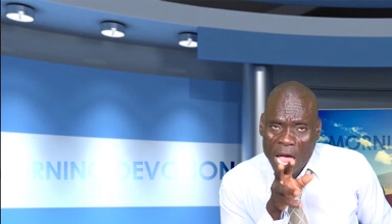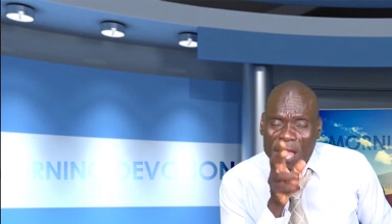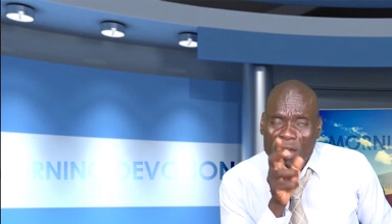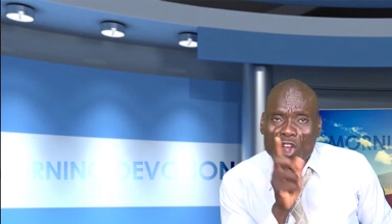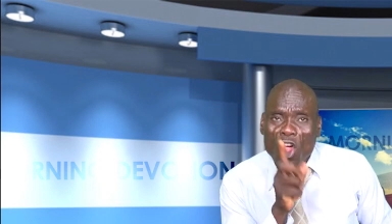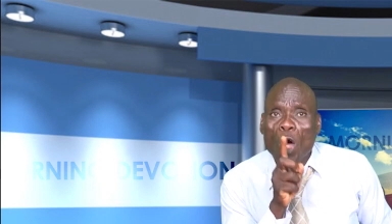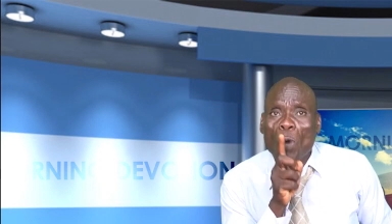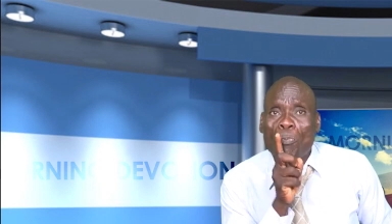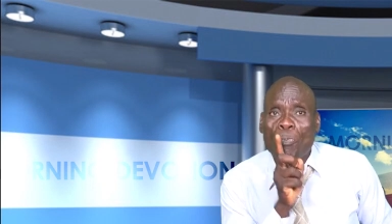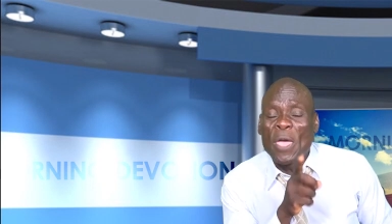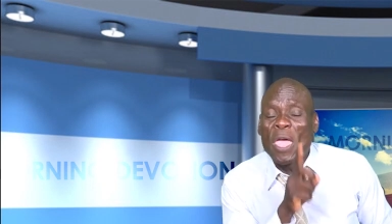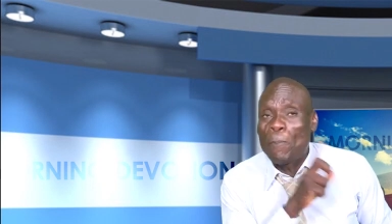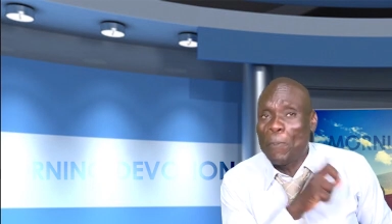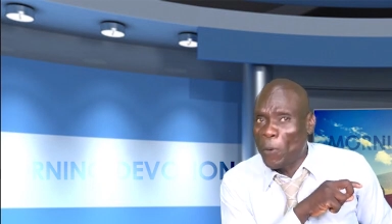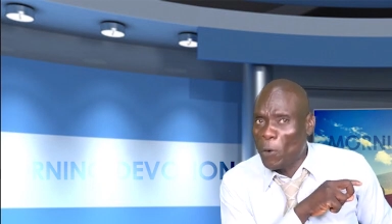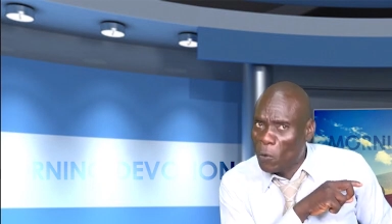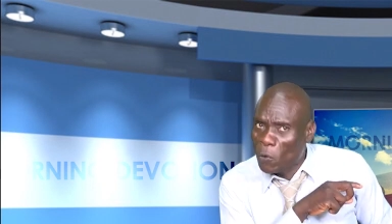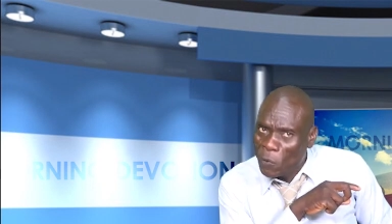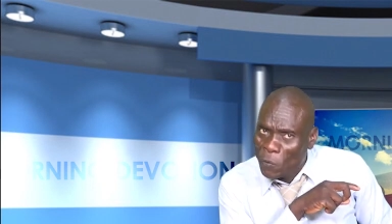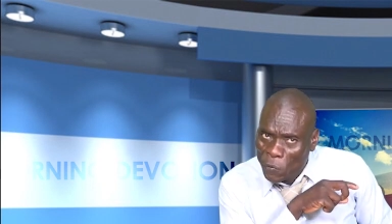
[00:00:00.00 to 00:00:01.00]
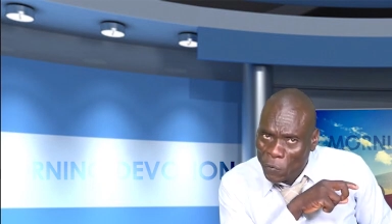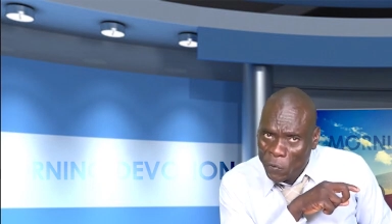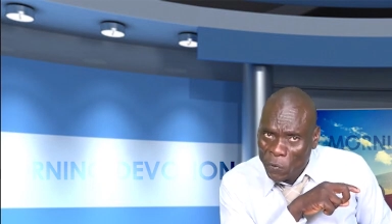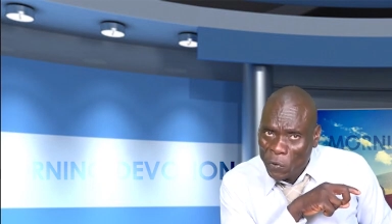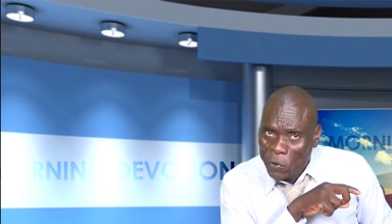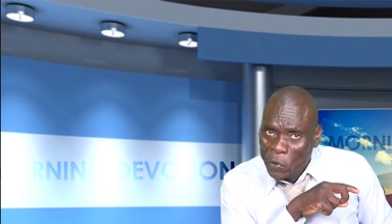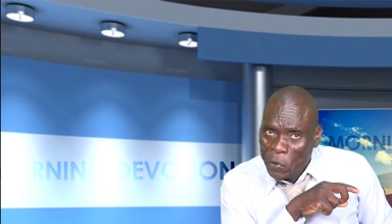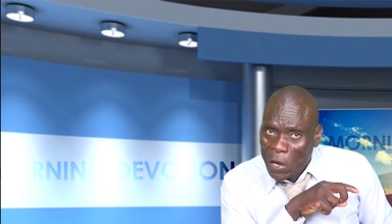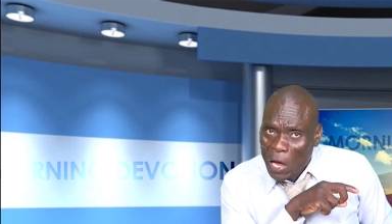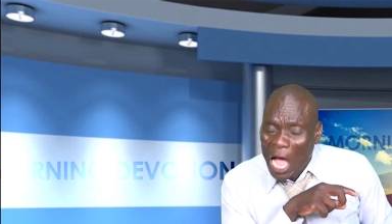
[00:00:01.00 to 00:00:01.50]
I know people
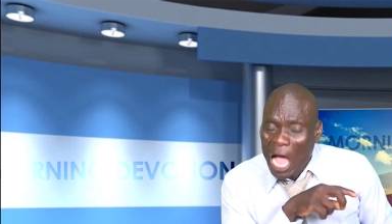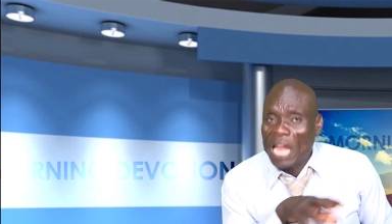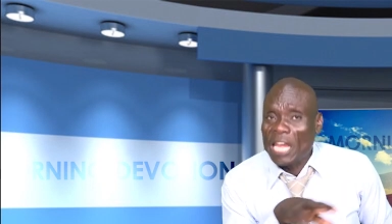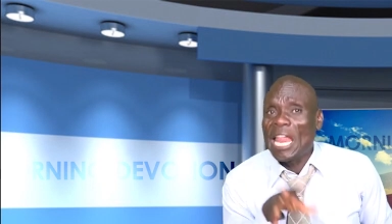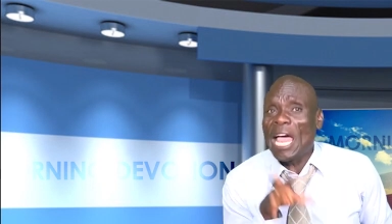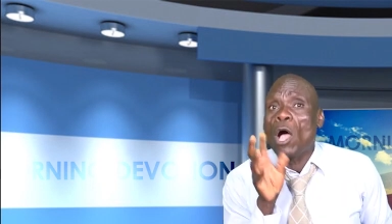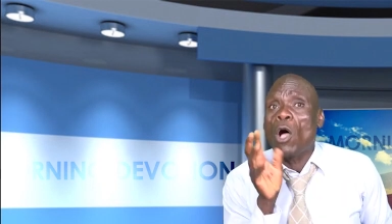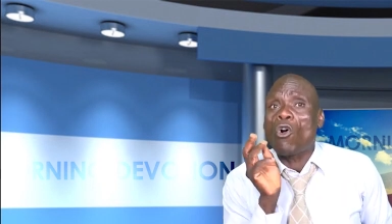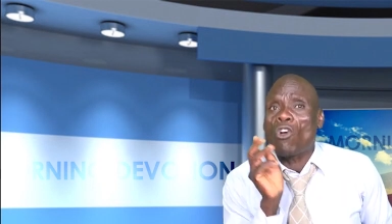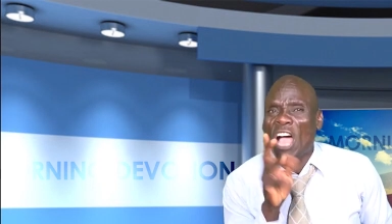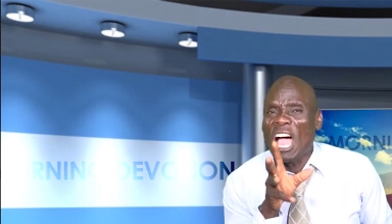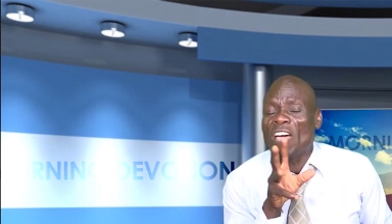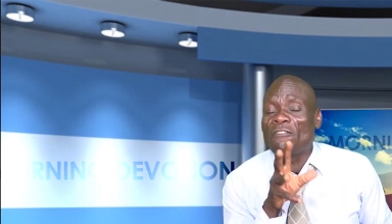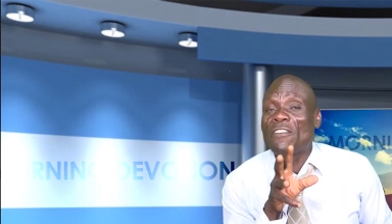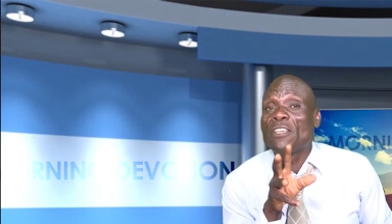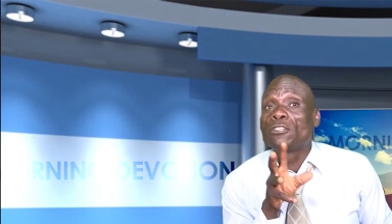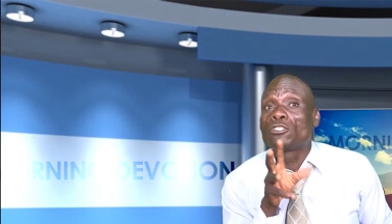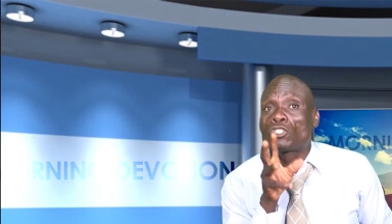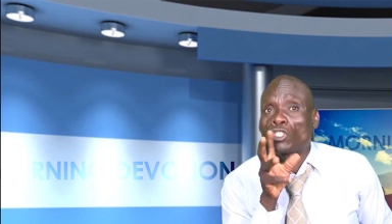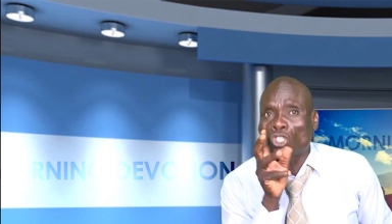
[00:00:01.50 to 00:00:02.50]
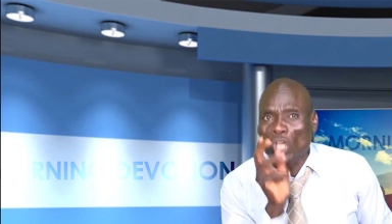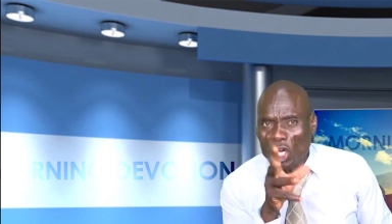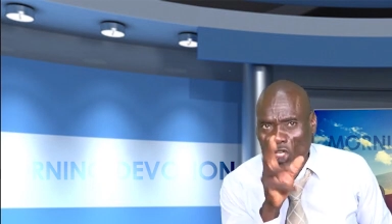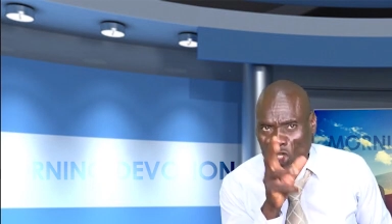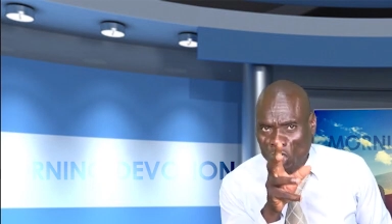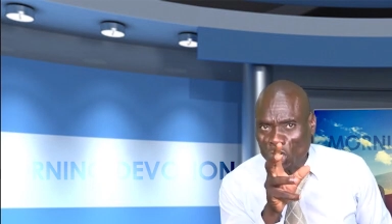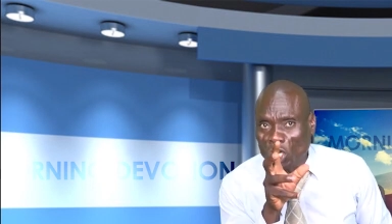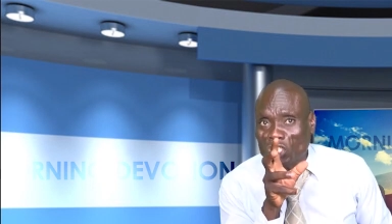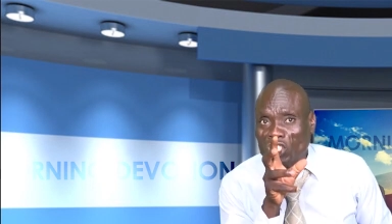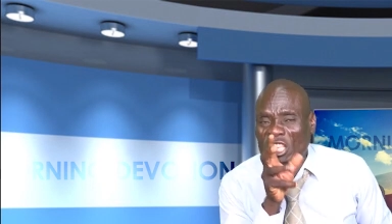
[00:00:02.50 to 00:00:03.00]
are now having
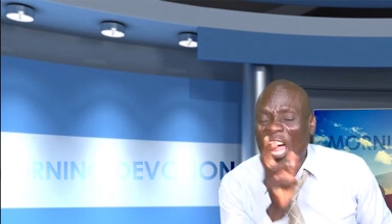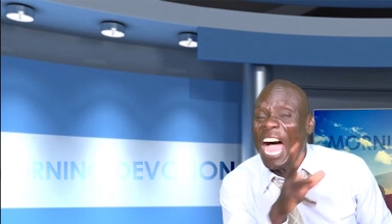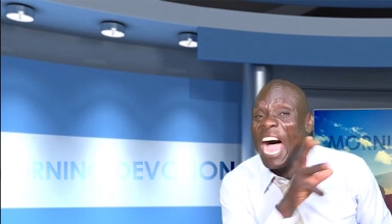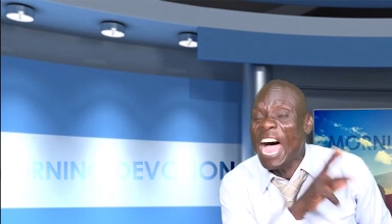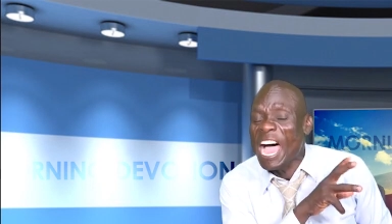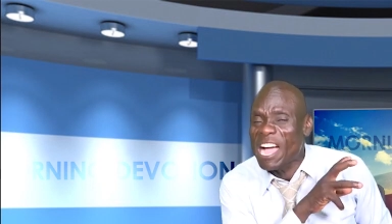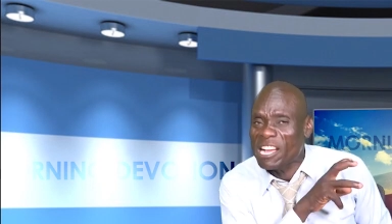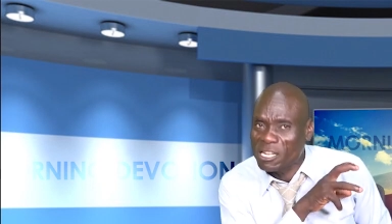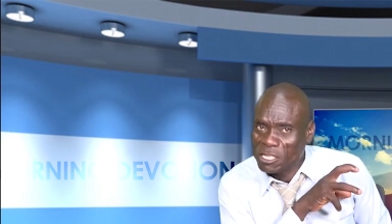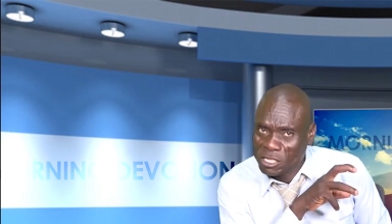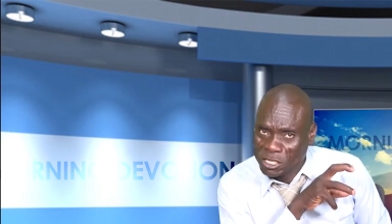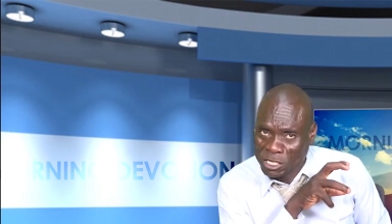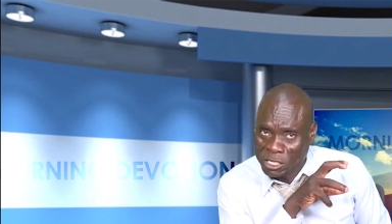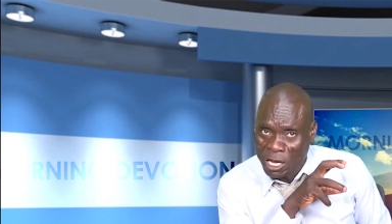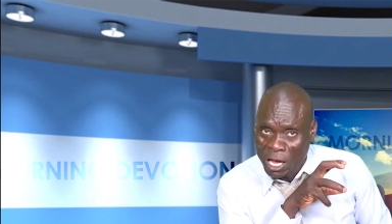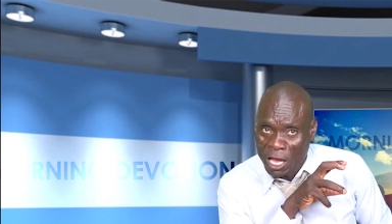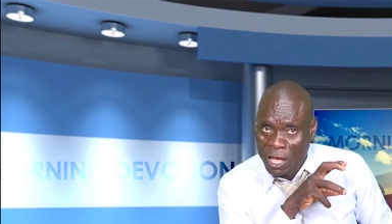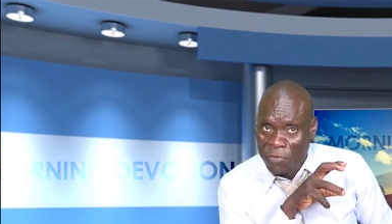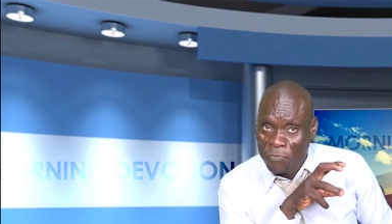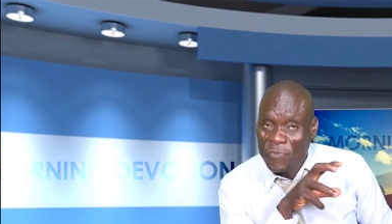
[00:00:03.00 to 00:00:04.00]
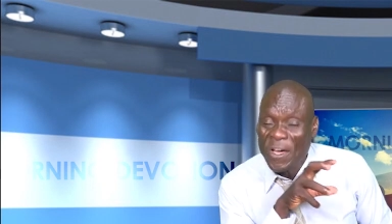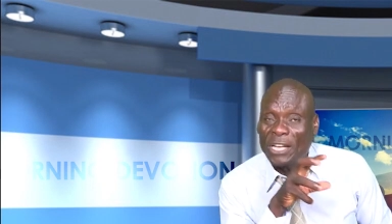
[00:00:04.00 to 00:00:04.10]
social ties